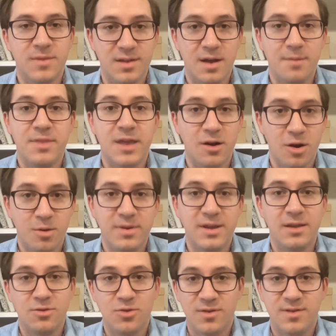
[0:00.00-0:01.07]
some that are
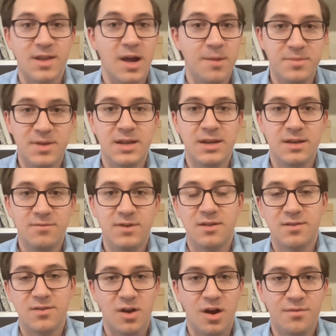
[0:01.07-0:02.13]
being just updated via
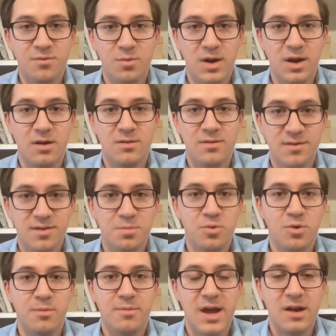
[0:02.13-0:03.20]
software to
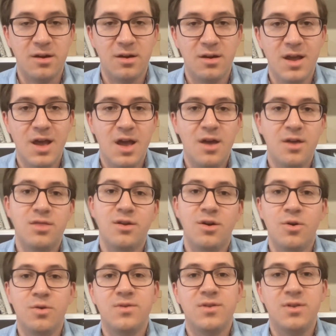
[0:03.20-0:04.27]
support Matter,
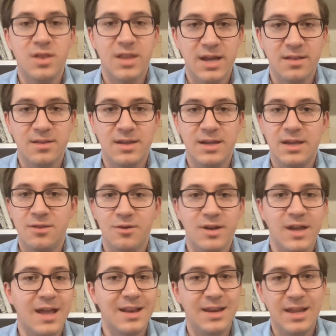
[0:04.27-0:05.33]
those you'll likely either
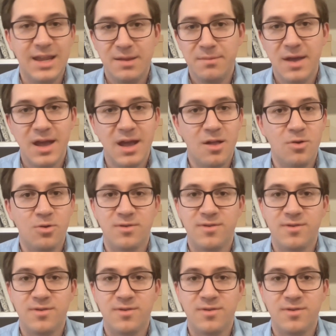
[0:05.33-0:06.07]
get an email or